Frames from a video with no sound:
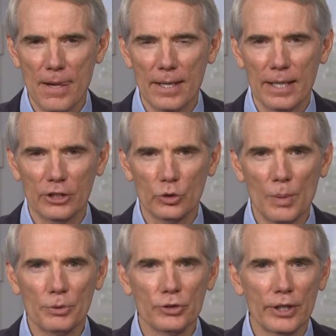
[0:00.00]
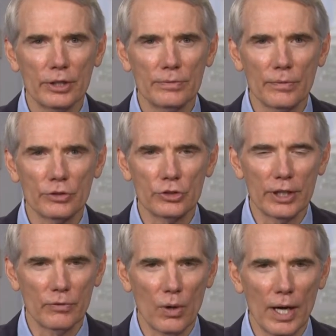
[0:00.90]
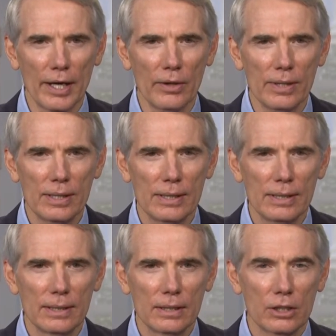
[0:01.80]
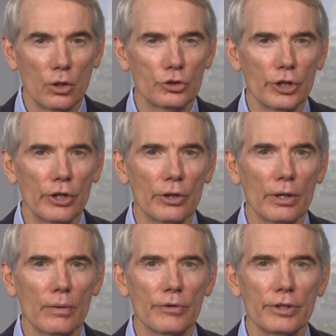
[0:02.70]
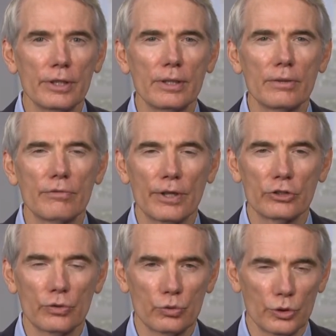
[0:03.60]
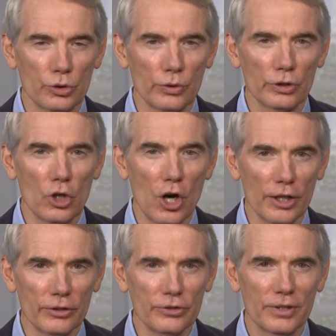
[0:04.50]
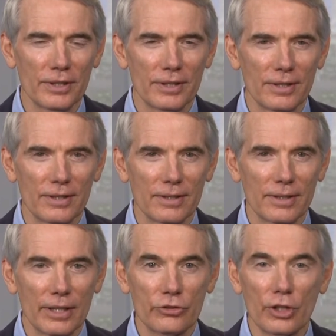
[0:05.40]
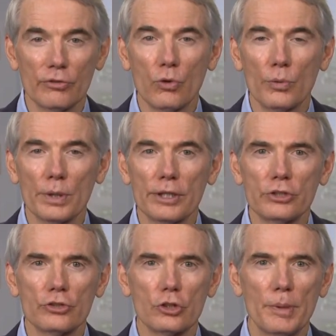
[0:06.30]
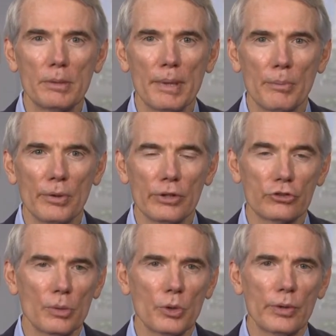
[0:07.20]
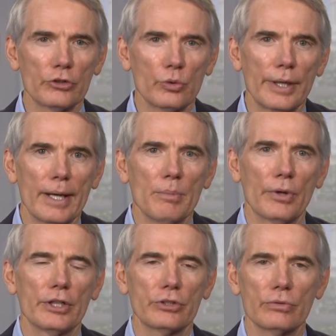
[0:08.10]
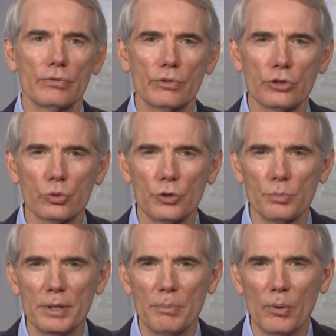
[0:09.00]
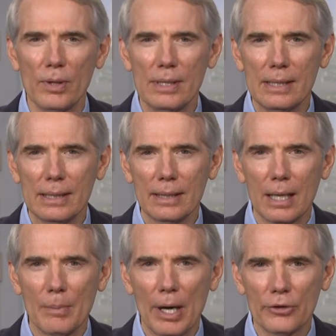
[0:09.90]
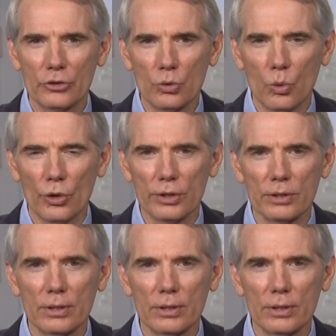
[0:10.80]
As a representative of the state of Ohio, co-chair of the Friends of Switzerland Caucus, a Senate Foreign Relations Committee member, and someone who has great admiration for the Swiss people, I'm honored to work